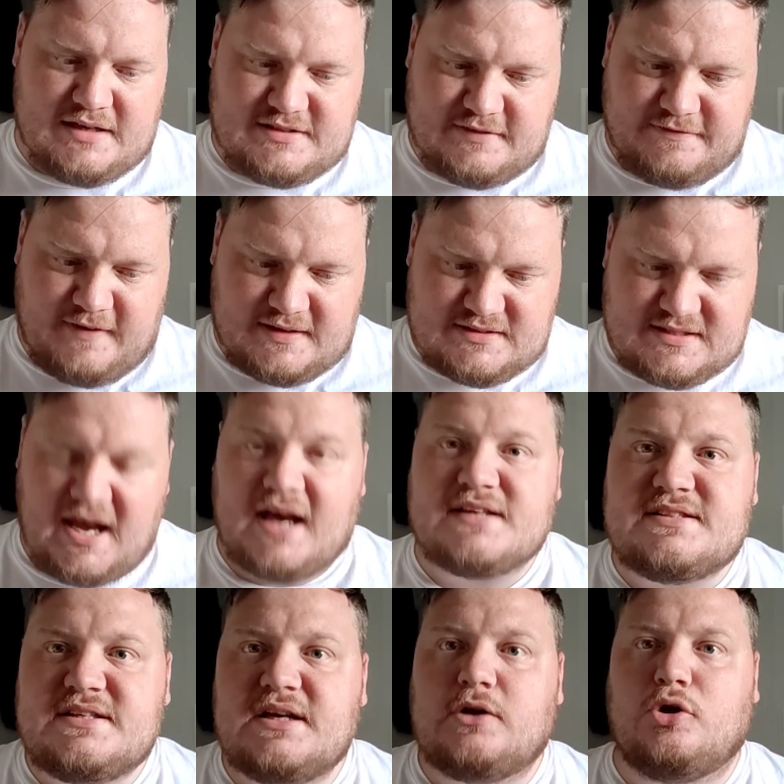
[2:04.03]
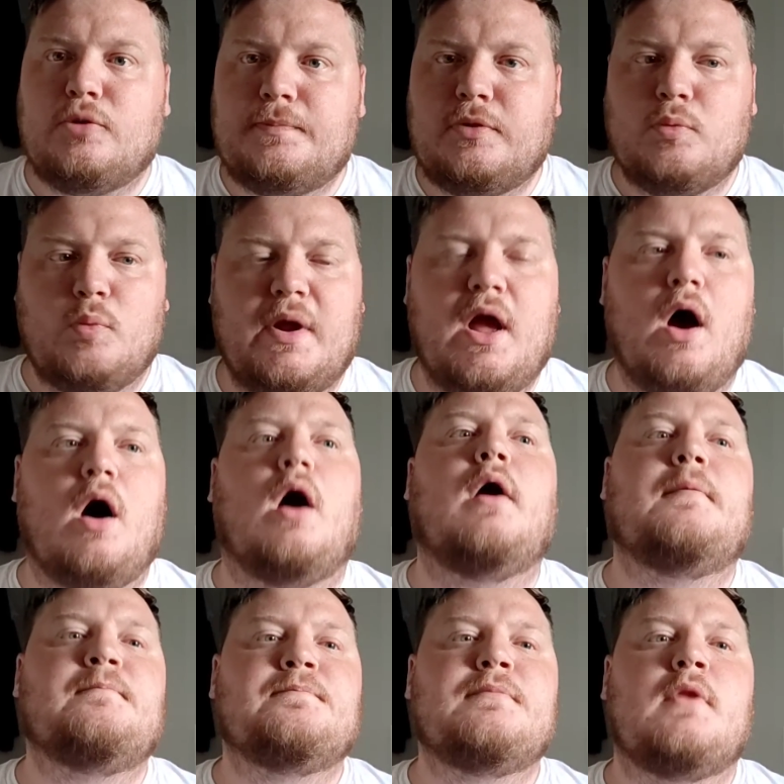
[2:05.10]
as a fantastic club that we
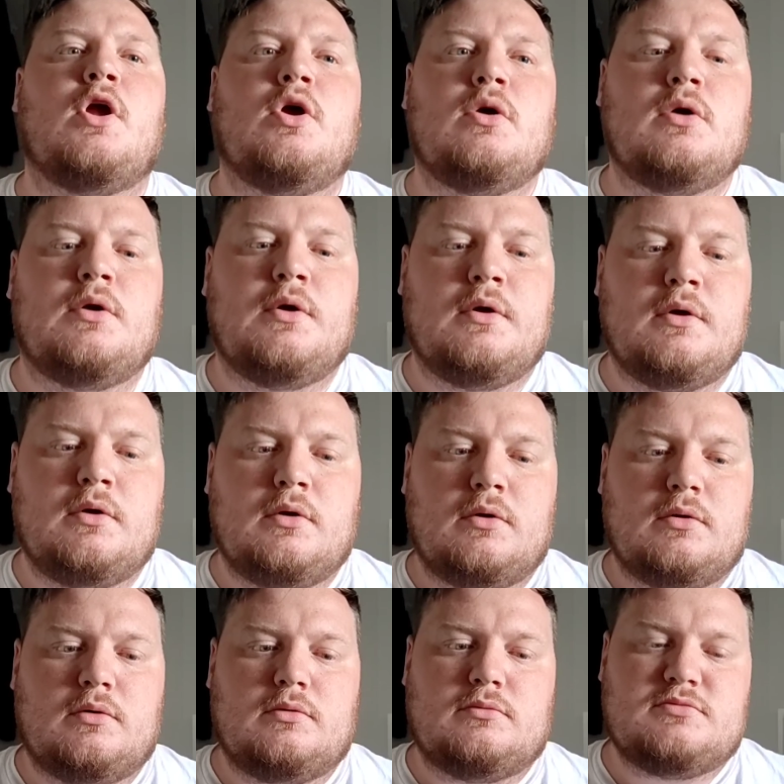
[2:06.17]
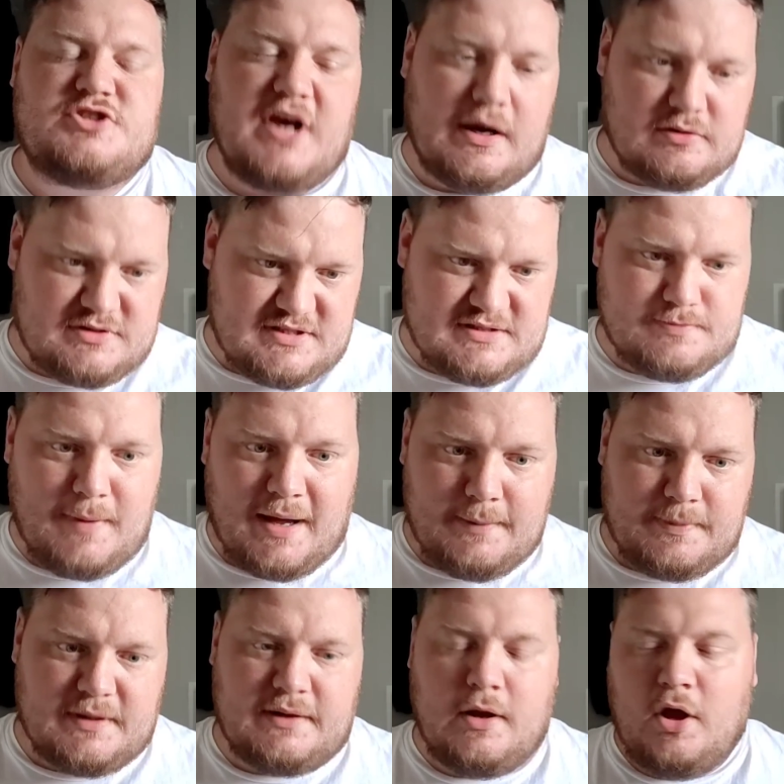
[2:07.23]
are, Chelsea's
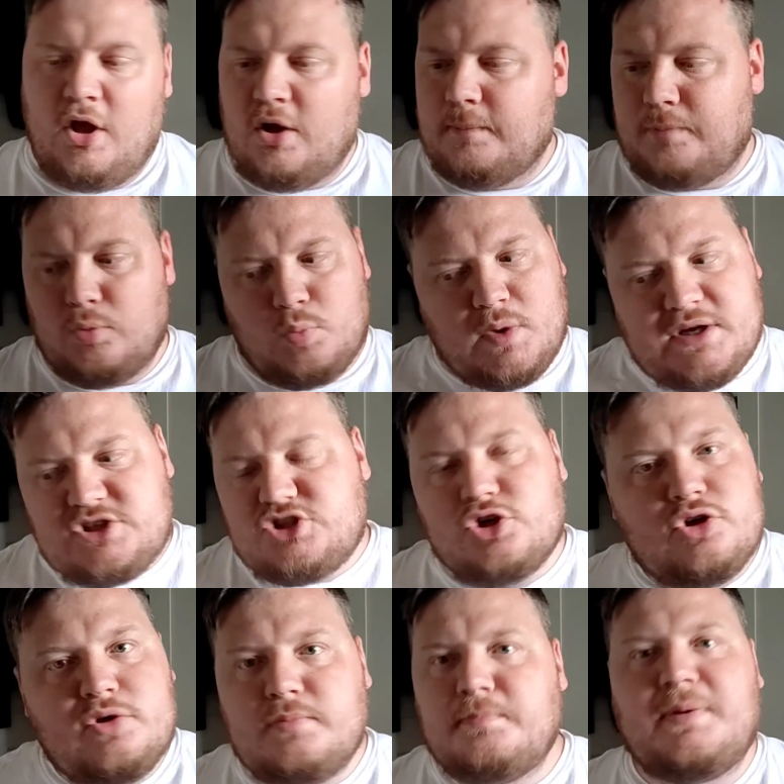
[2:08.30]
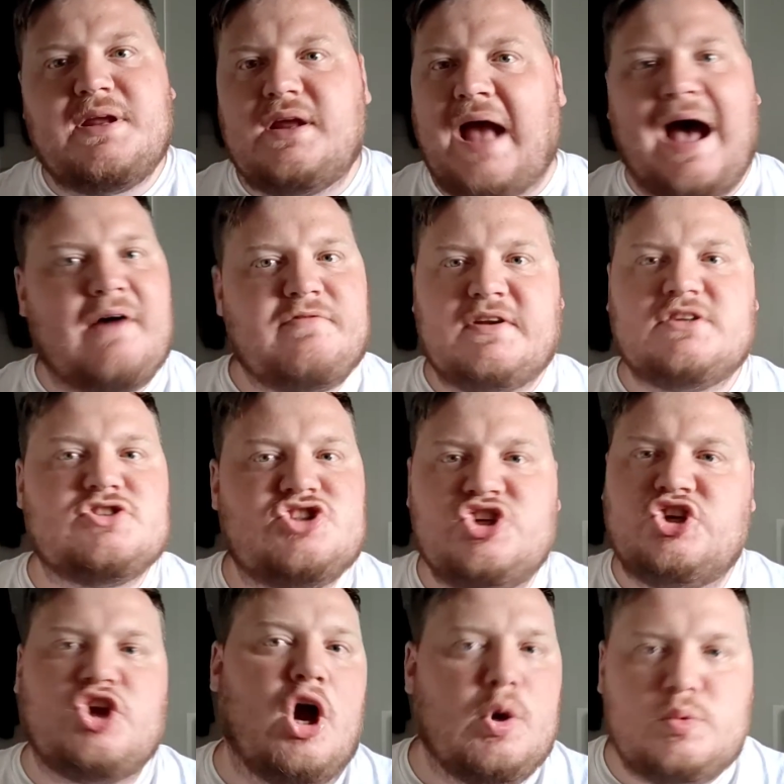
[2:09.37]
maybe, but we shouldn't be having
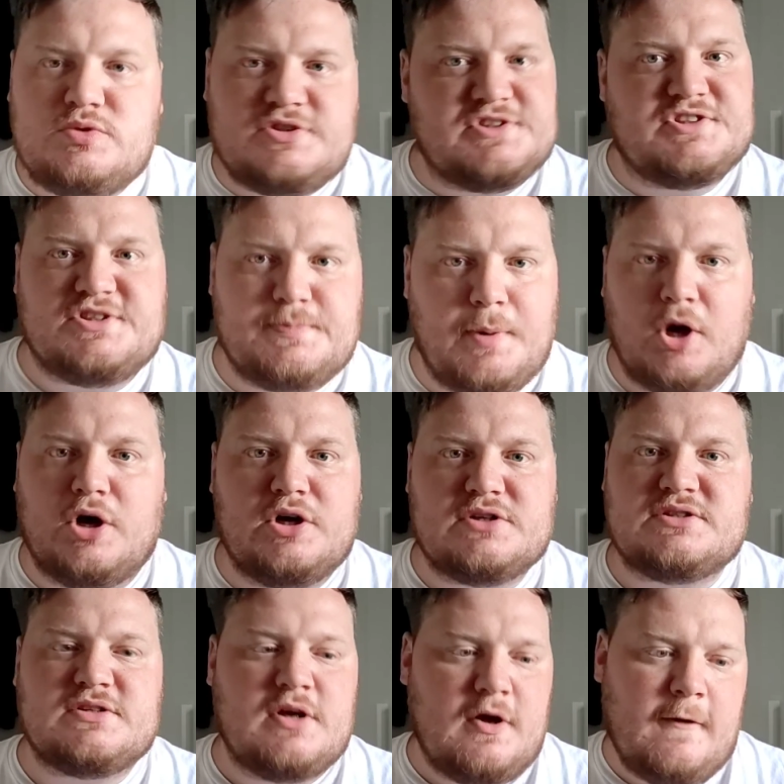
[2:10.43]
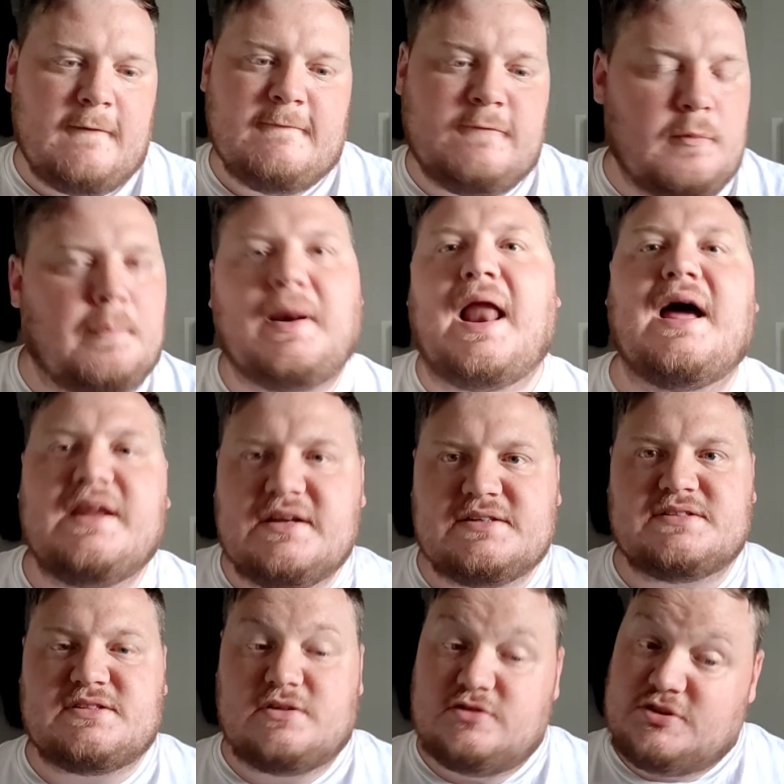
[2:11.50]
to go to Spurs for
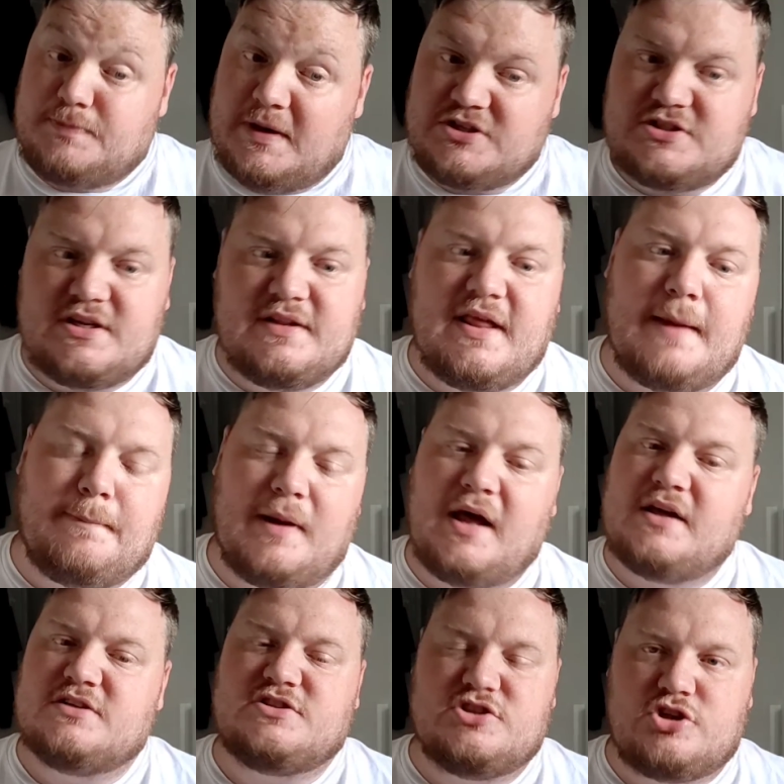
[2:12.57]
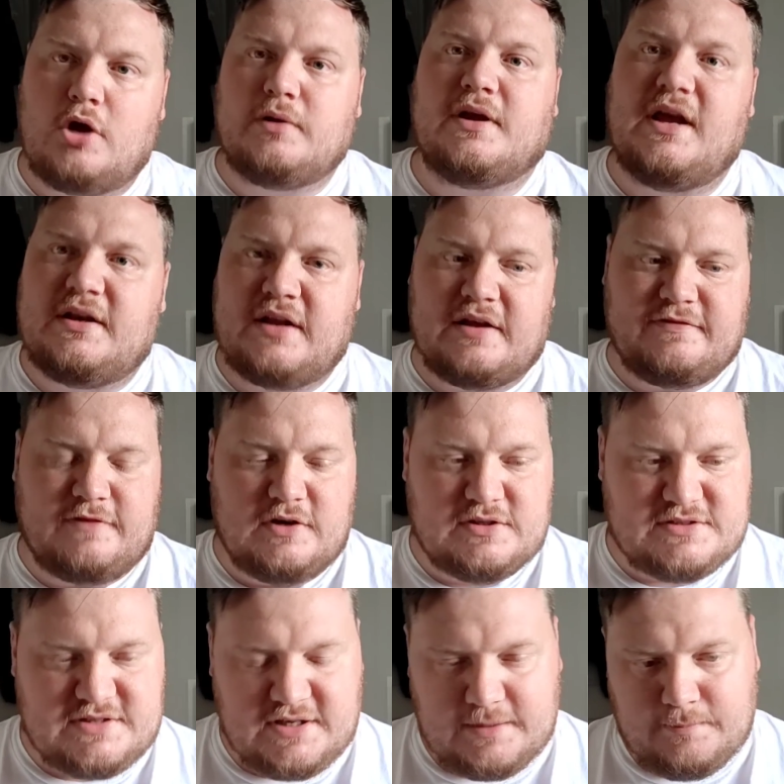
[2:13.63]
players, especially their players that don't get in their
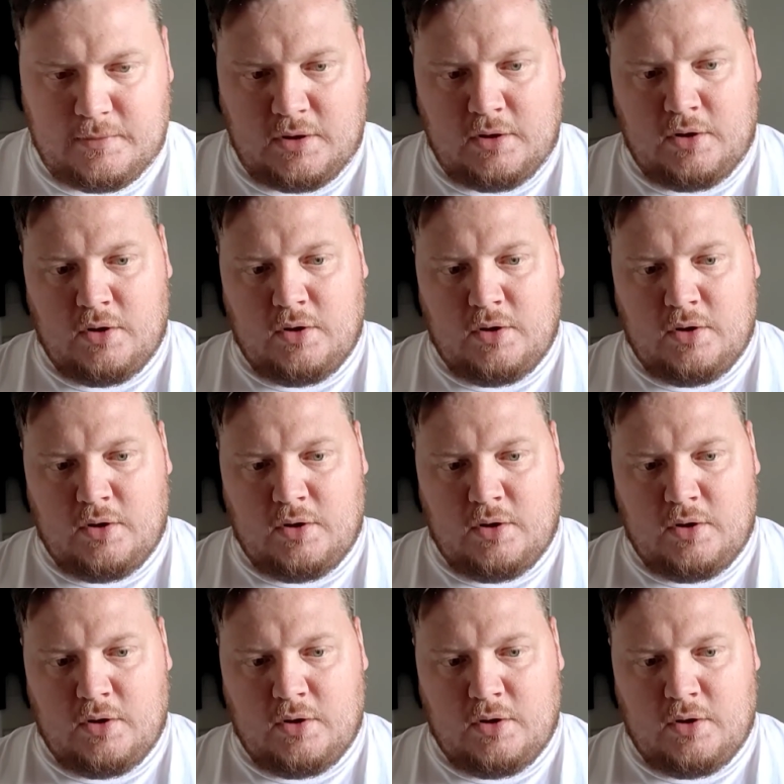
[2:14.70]
first team.